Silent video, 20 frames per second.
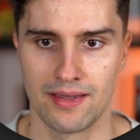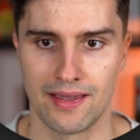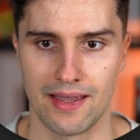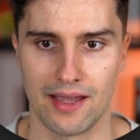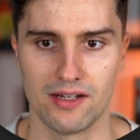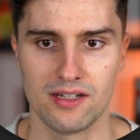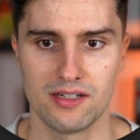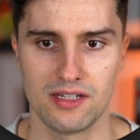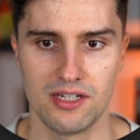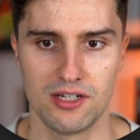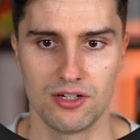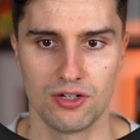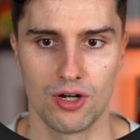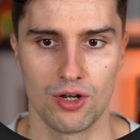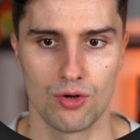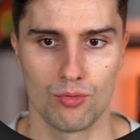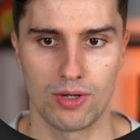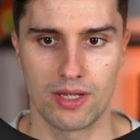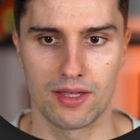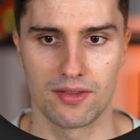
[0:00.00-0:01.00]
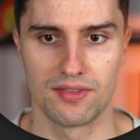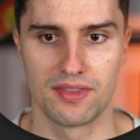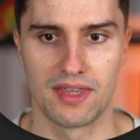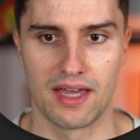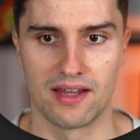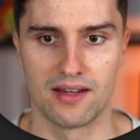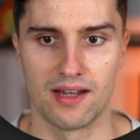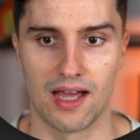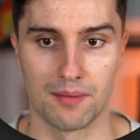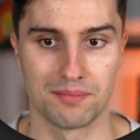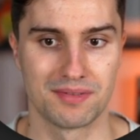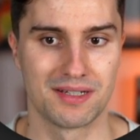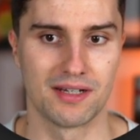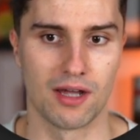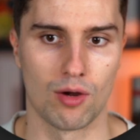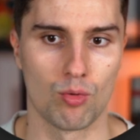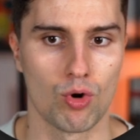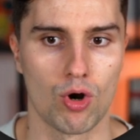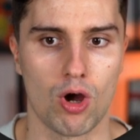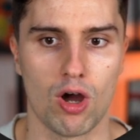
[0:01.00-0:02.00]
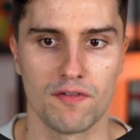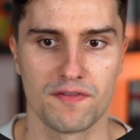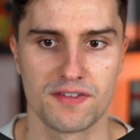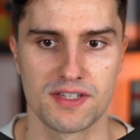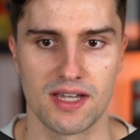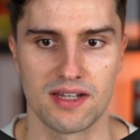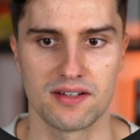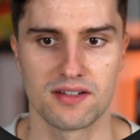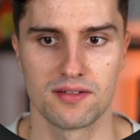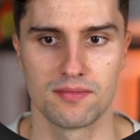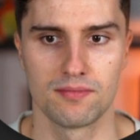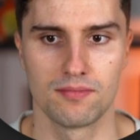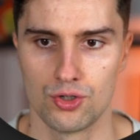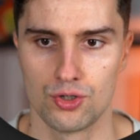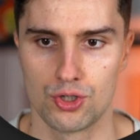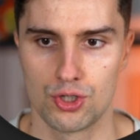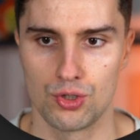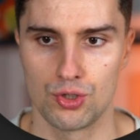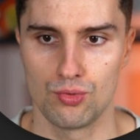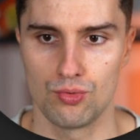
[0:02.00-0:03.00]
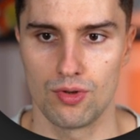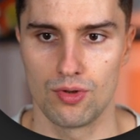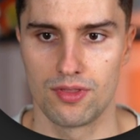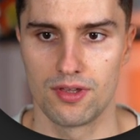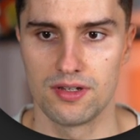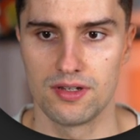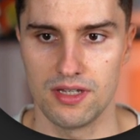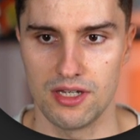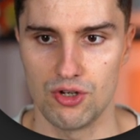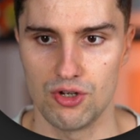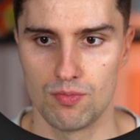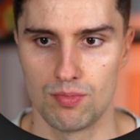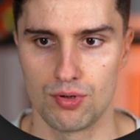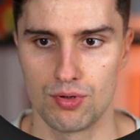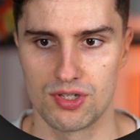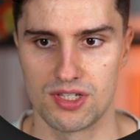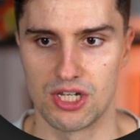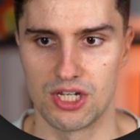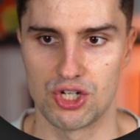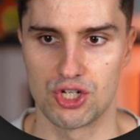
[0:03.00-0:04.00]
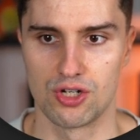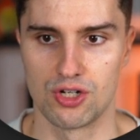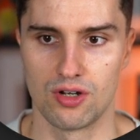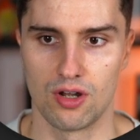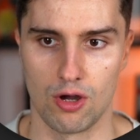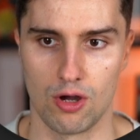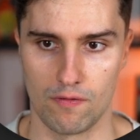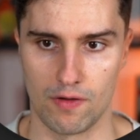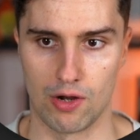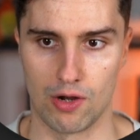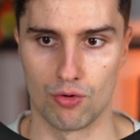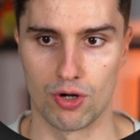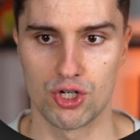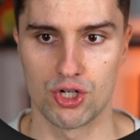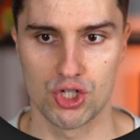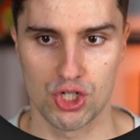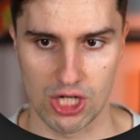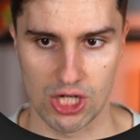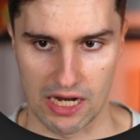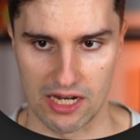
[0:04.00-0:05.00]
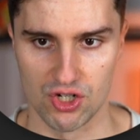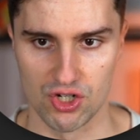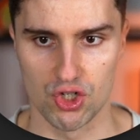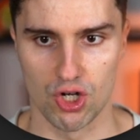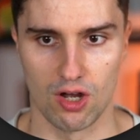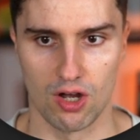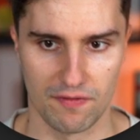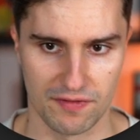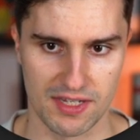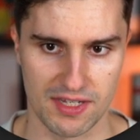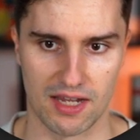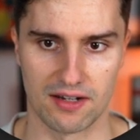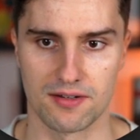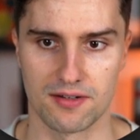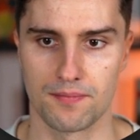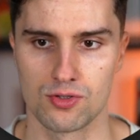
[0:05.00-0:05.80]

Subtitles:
And in here, we can then update our offset to the new position of our change offset.